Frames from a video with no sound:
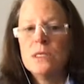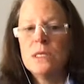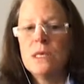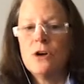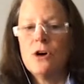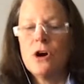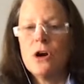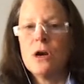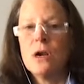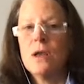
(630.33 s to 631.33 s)
that
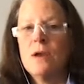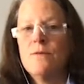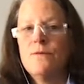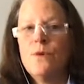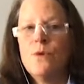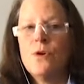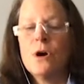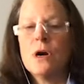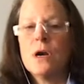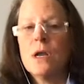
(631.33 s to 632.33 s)
are
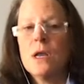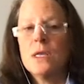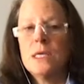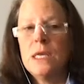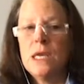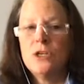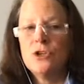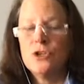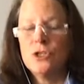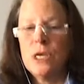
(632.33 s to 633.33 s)
for
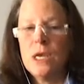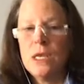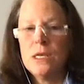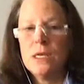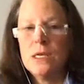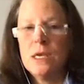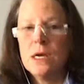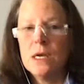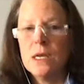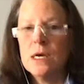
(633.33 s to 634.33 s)
teenagers and
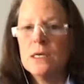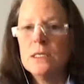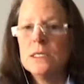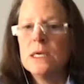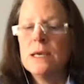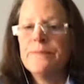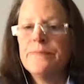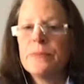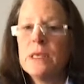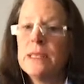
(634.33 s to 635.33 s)
young adults
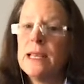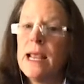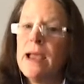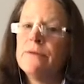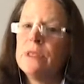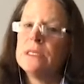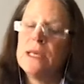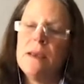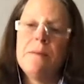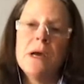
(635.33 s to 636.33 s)
that have the
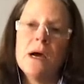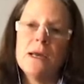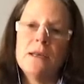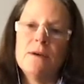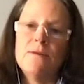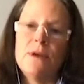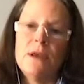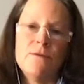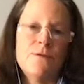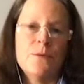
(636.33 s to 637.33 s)
same kind of
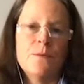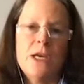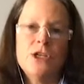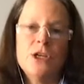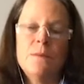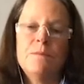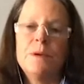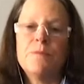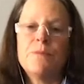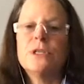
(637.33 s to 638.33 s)
information
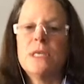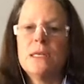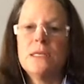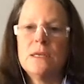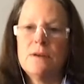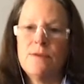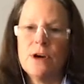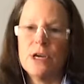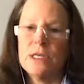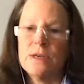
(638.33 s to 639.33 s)
but presented
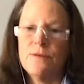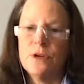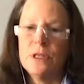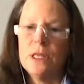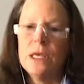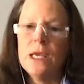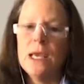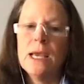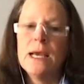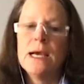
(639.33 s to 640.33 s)
very differently,
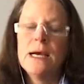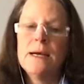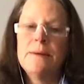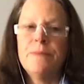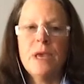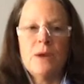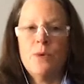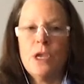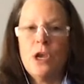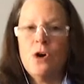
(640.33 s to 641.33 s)
and
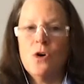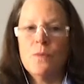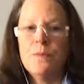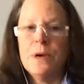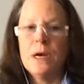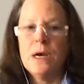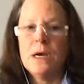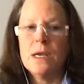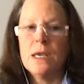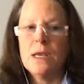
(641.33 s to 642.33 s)
we hope
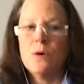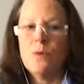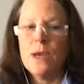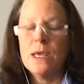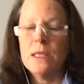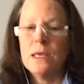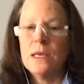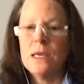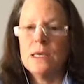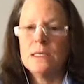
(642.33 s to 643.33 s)
in a way that is